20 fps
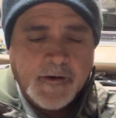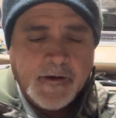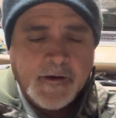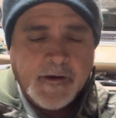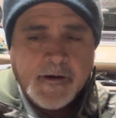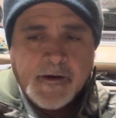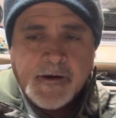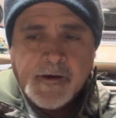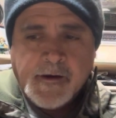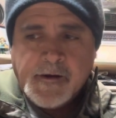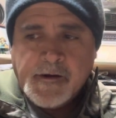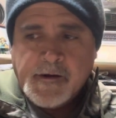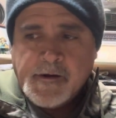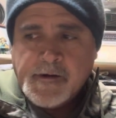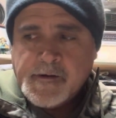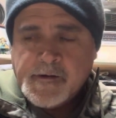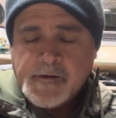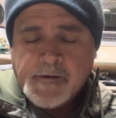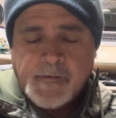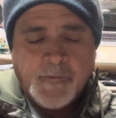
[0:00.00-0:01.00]
okay.
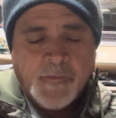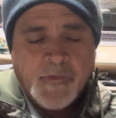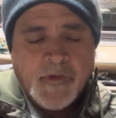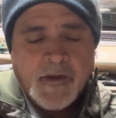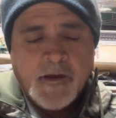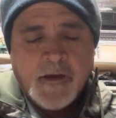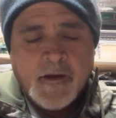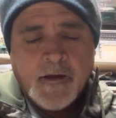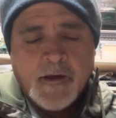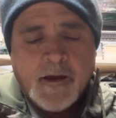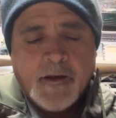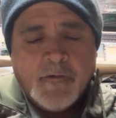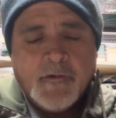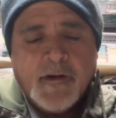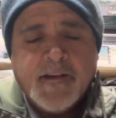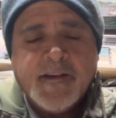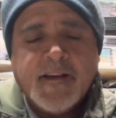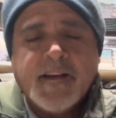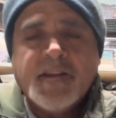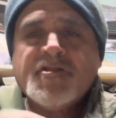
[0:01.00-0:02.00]

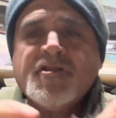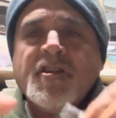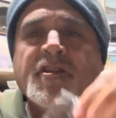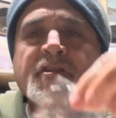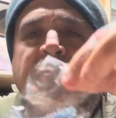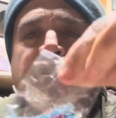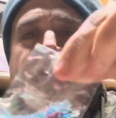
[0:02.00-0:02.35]
Anyways, I could show it to